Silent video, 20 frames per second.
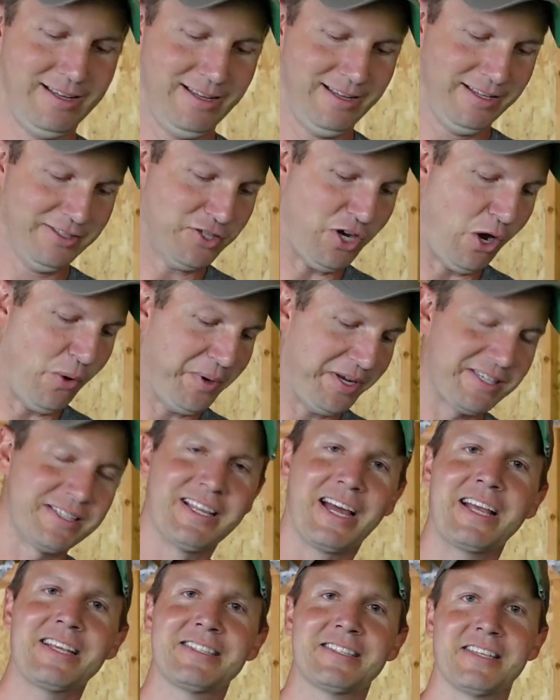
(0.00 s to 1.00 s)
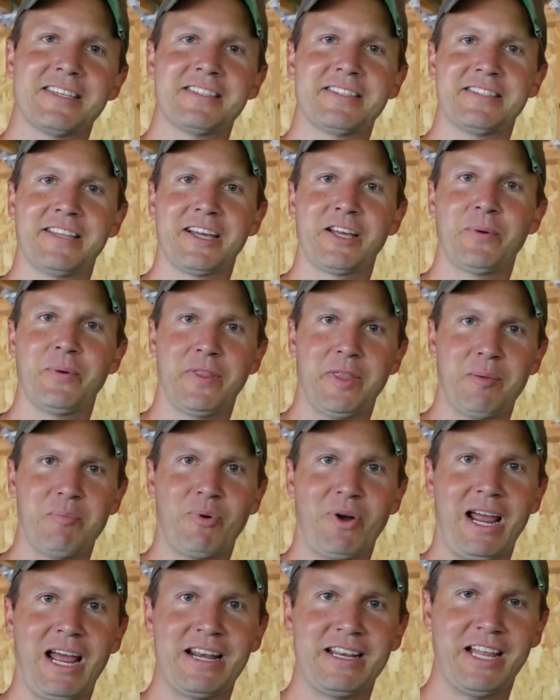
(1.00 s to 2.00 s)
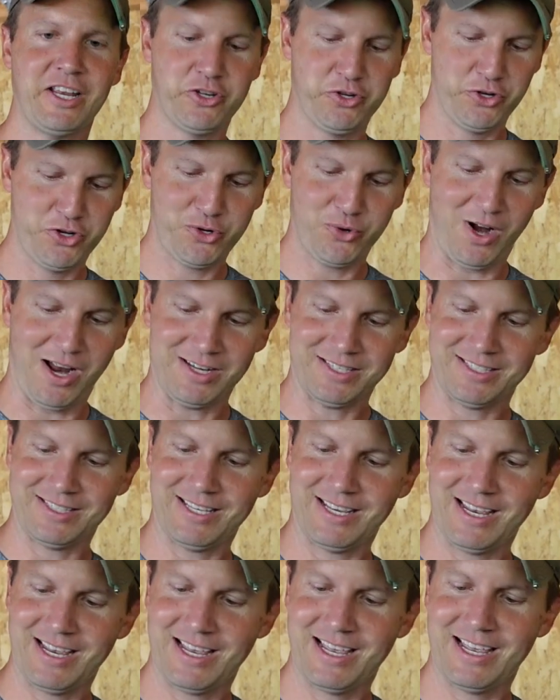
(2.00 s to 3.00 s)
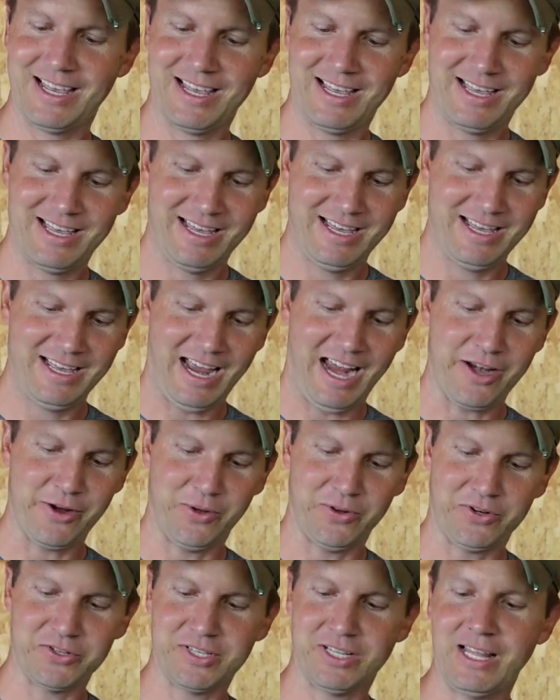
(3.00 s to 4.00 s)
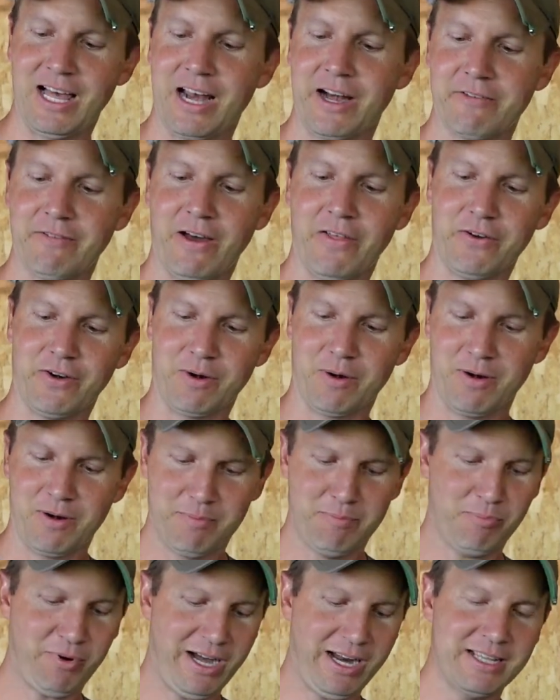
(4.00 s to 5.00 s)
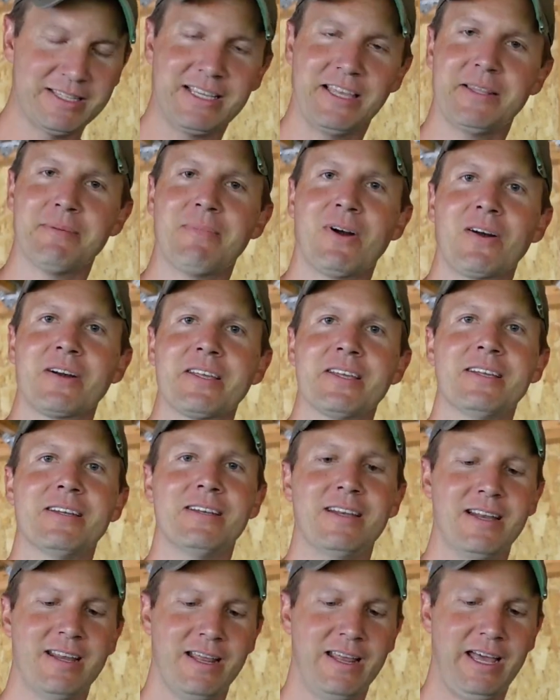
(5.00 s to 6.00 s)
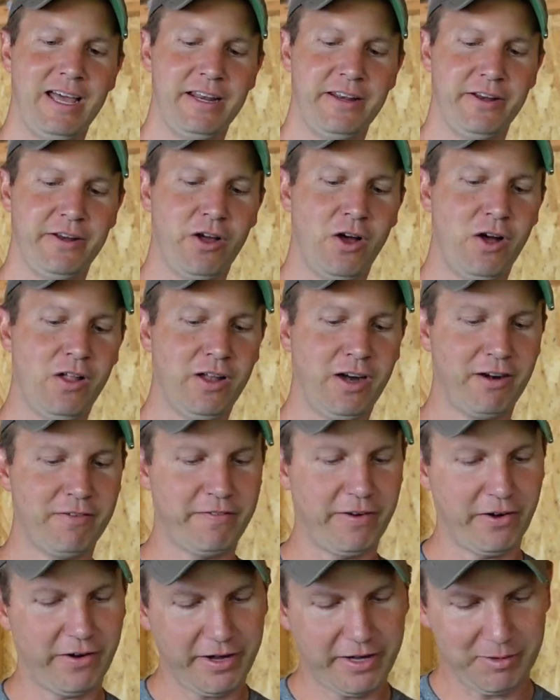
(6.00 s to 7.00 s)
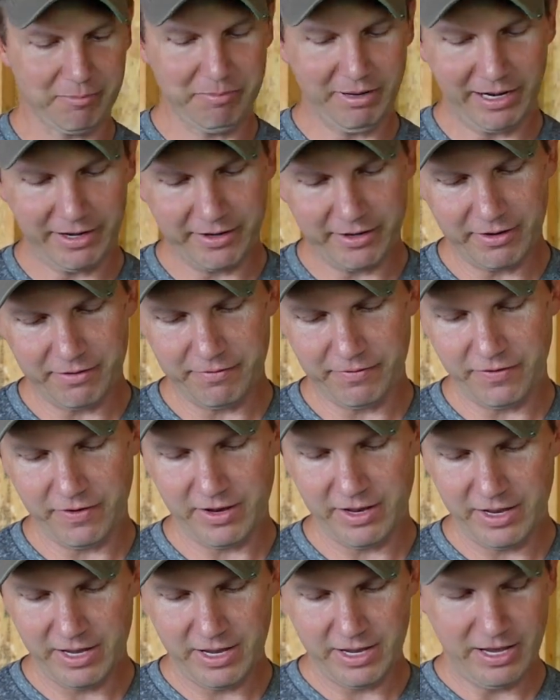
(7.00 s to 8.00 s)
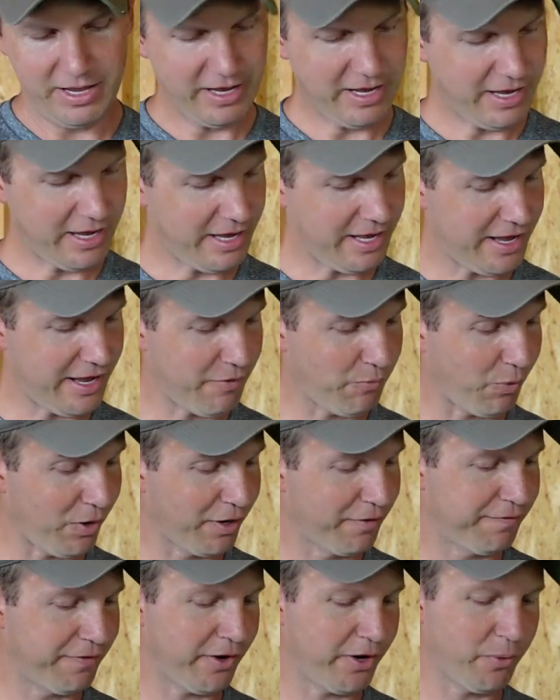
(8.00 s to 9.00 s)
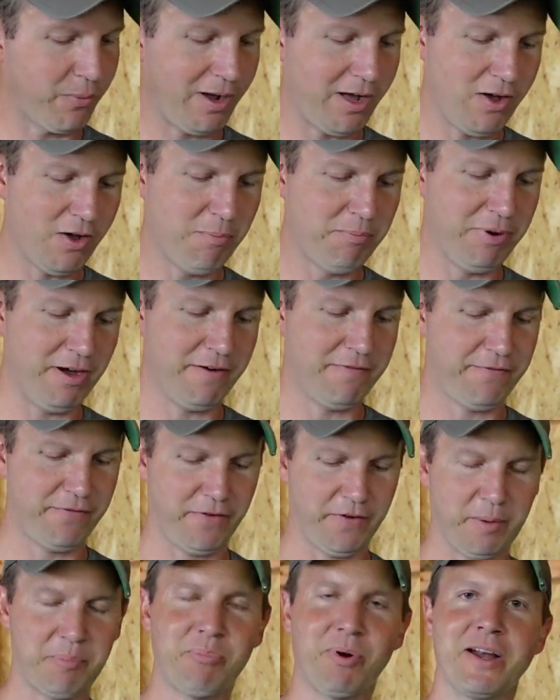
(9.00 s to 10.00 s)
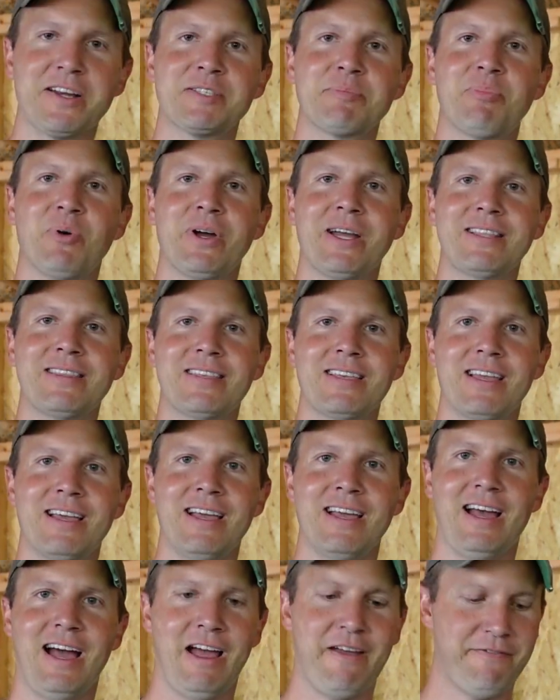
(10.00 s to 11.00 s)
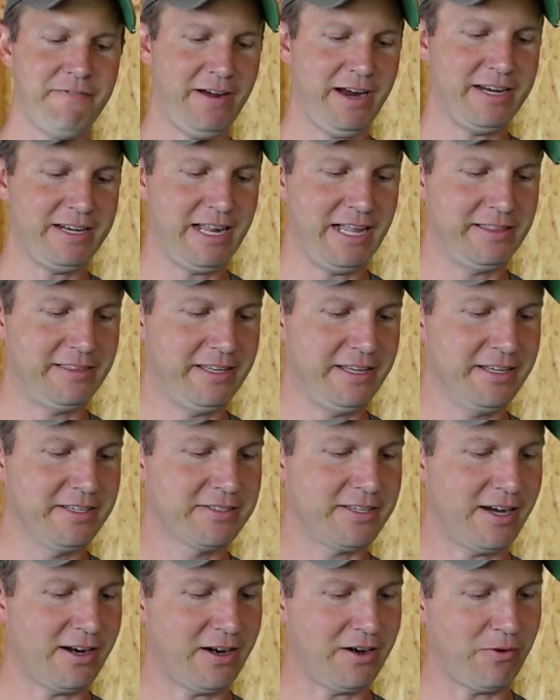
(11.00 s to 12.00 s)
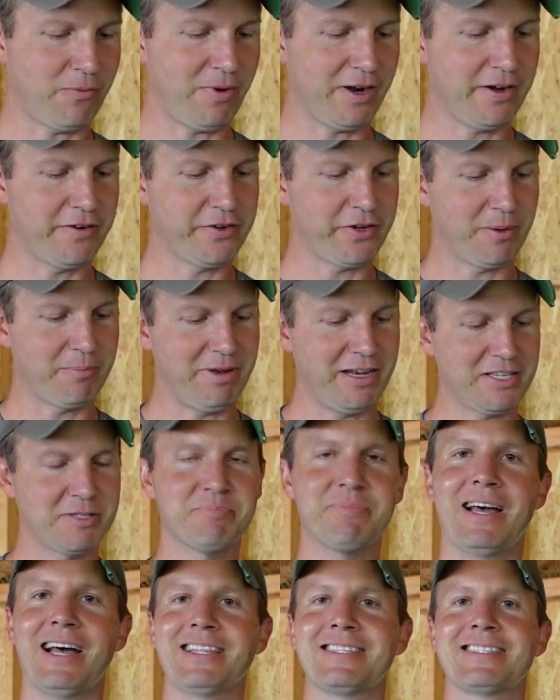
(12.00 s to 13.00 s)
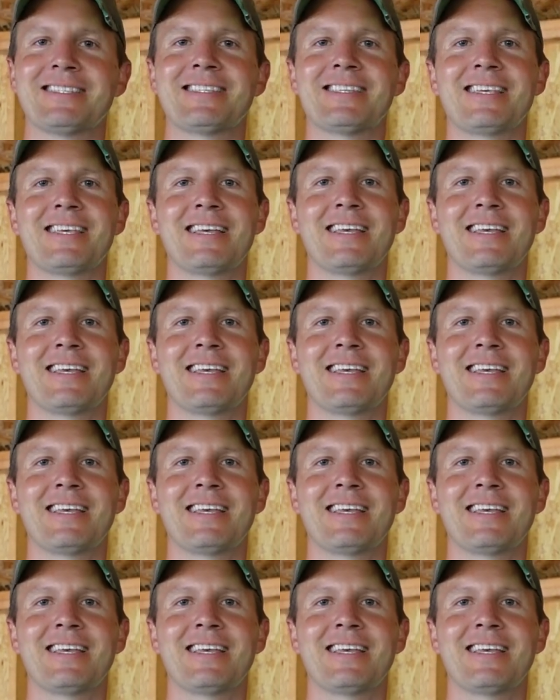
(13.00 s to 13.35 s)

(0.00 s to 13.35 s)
It's always nice to stick with a brand that you trust. I know there's a lot of other brands on the market, and they all are very competitive and work very well, but for the price point, I find that these are one of your best bets.